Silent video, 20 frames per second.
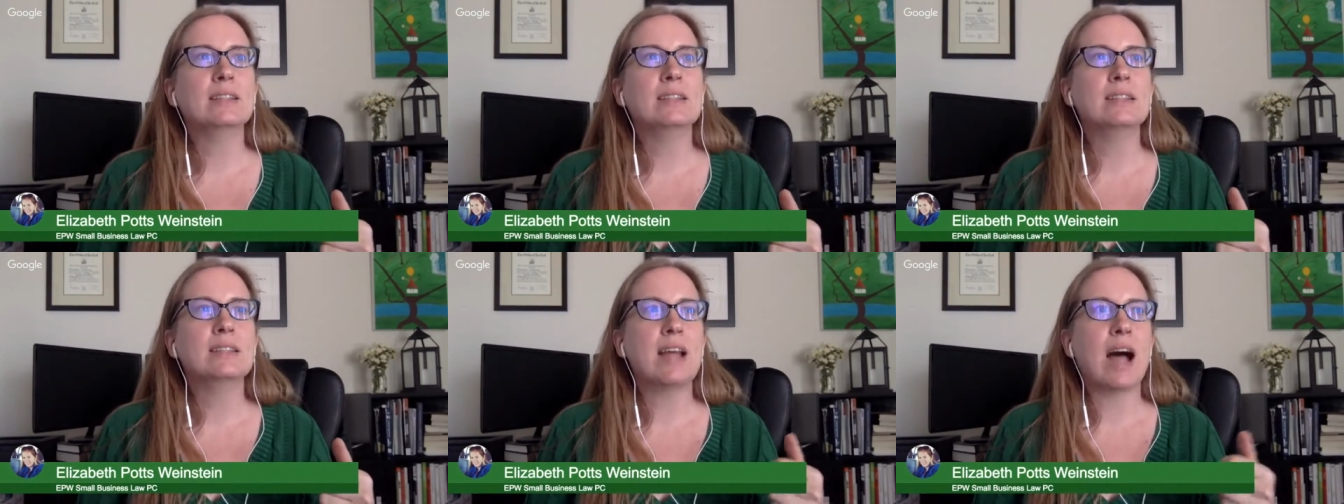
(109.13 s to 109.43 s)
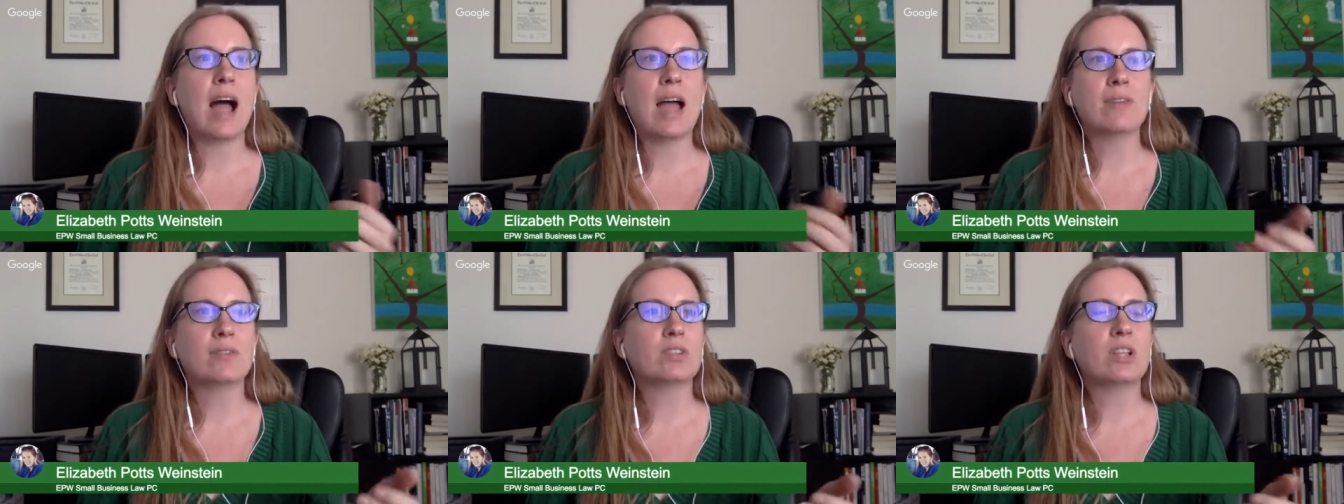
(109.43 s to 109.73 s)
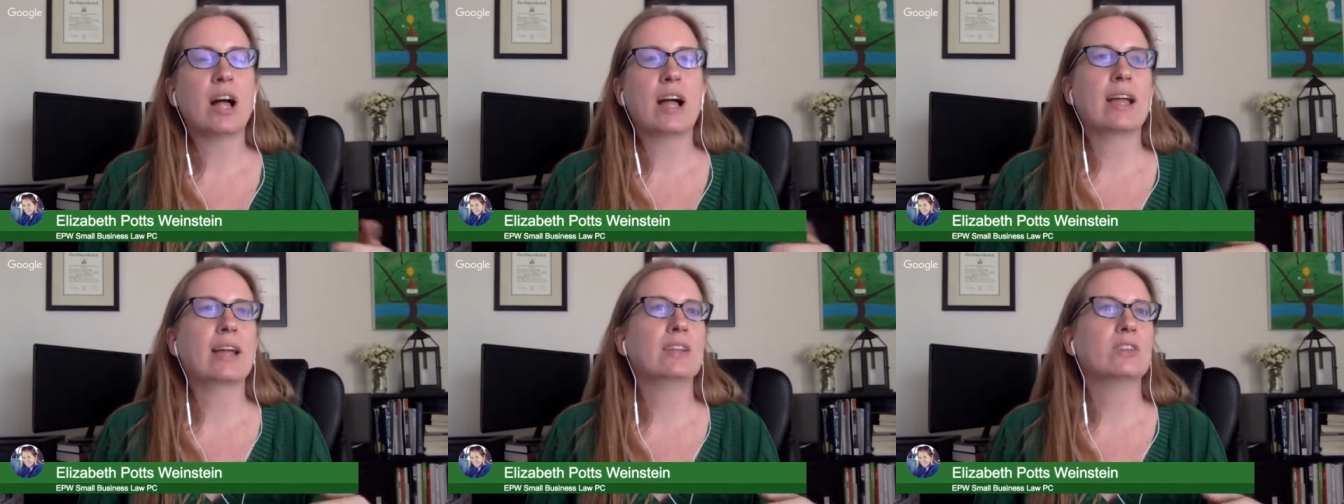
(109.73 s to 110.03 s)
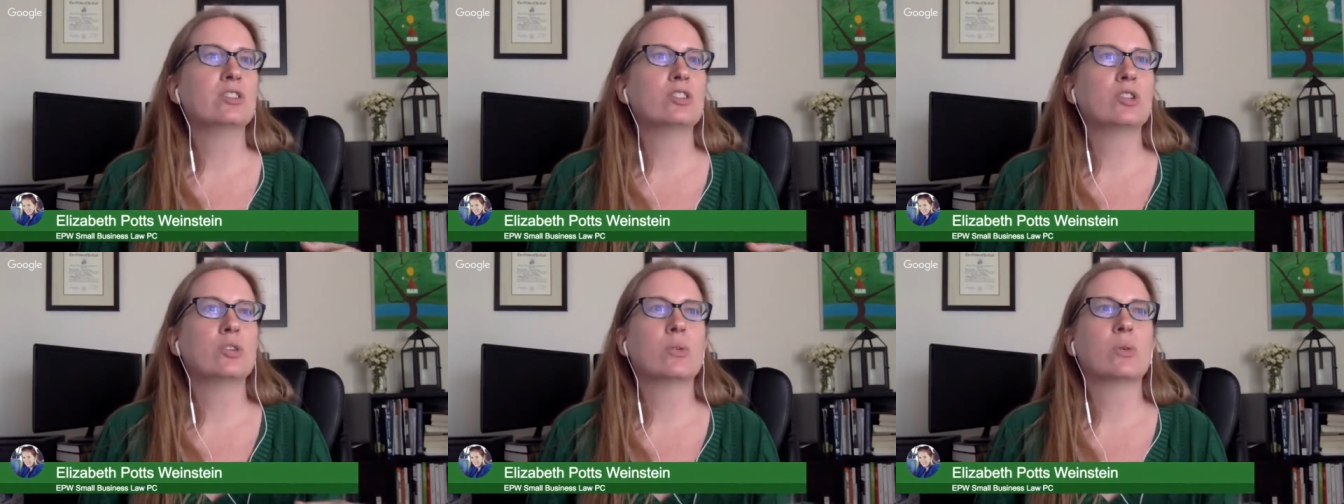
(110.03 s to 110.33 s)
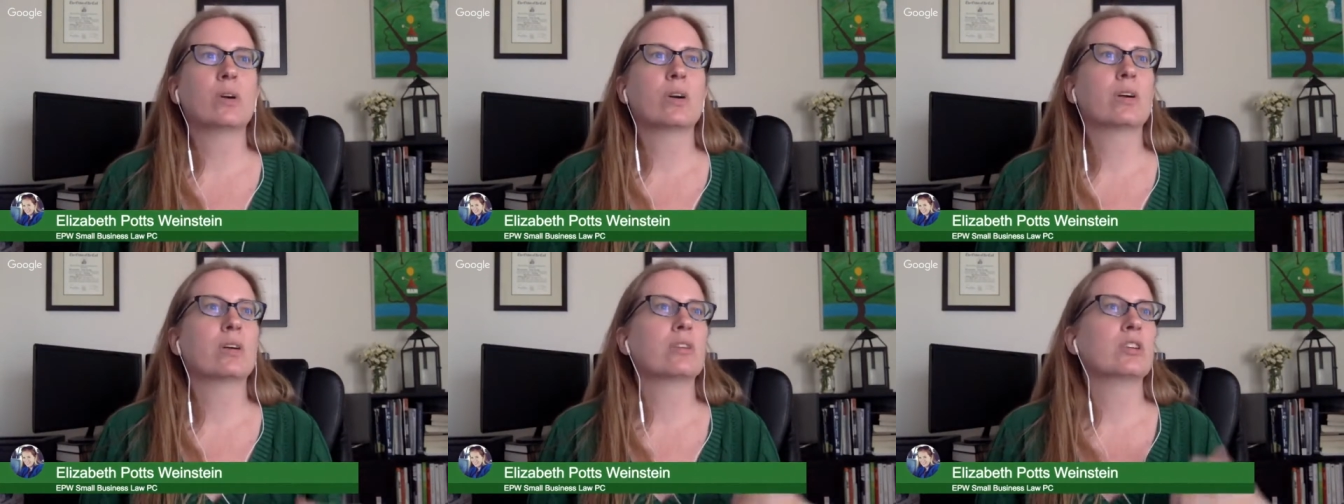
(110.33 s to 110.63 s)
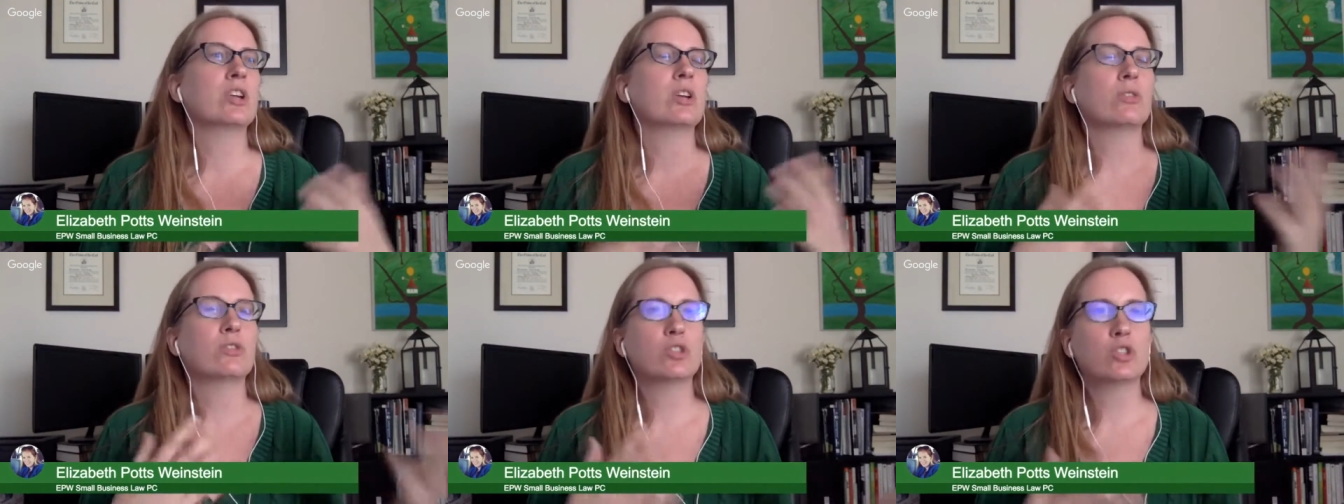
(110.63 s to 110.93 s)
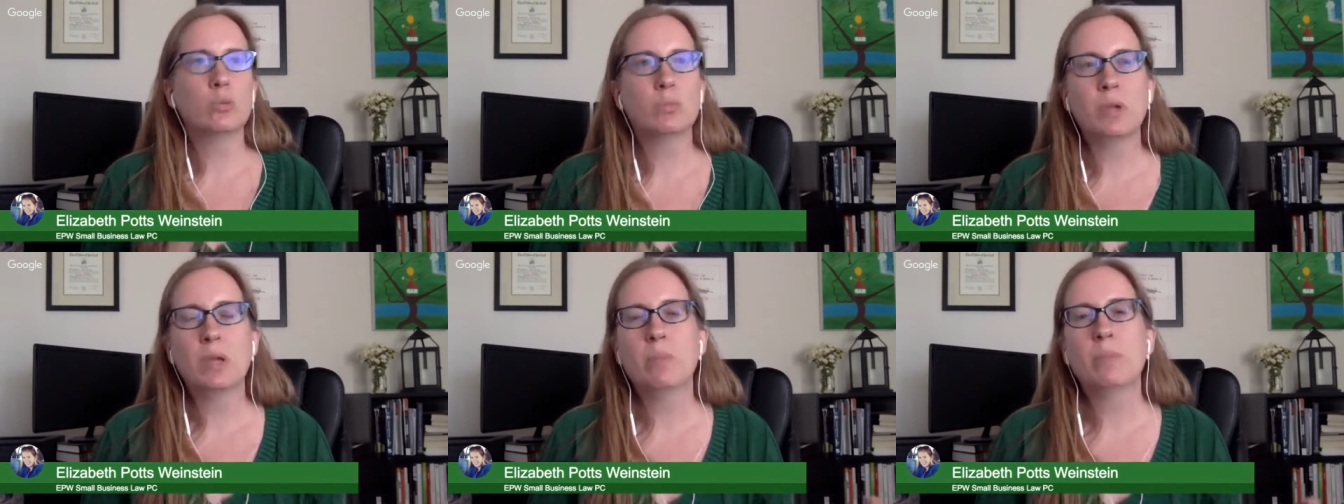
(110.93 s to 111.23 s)
have clients who are,
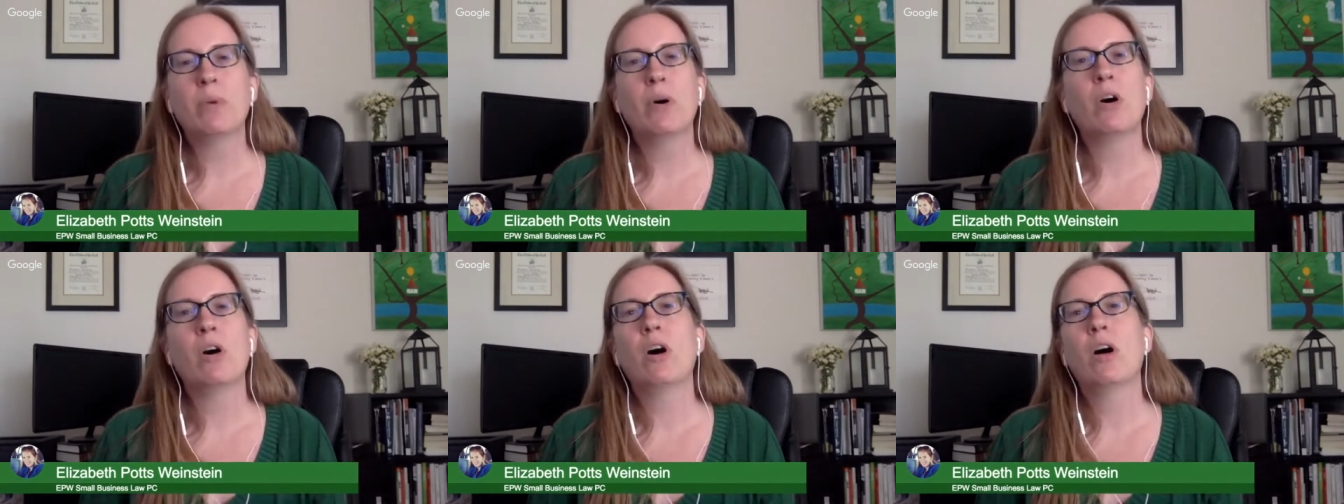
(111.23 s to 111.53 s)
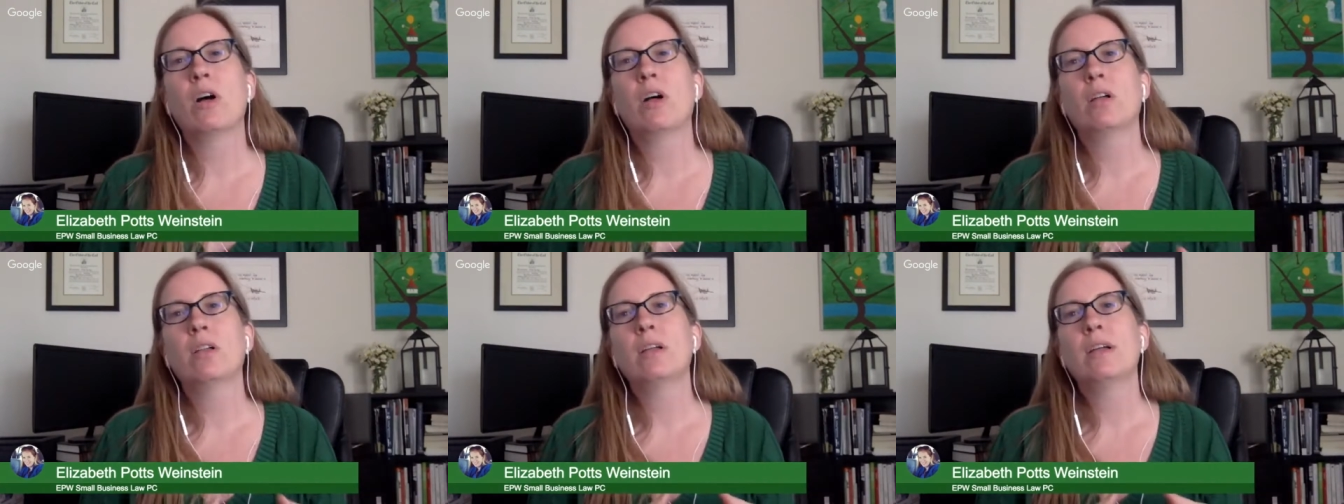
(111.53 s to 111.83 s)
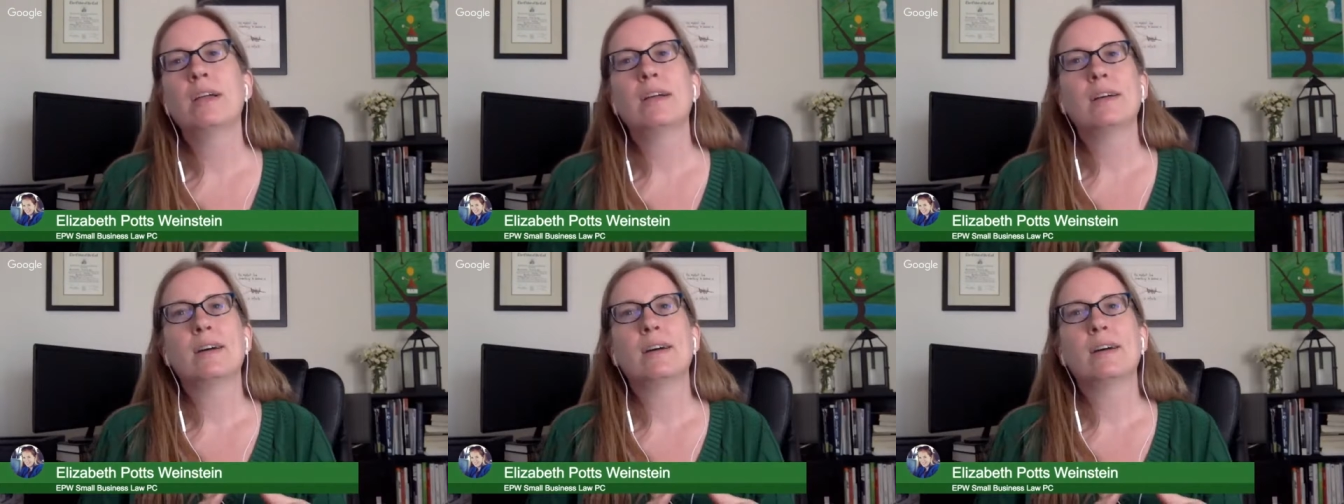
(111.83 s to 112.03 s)
two people,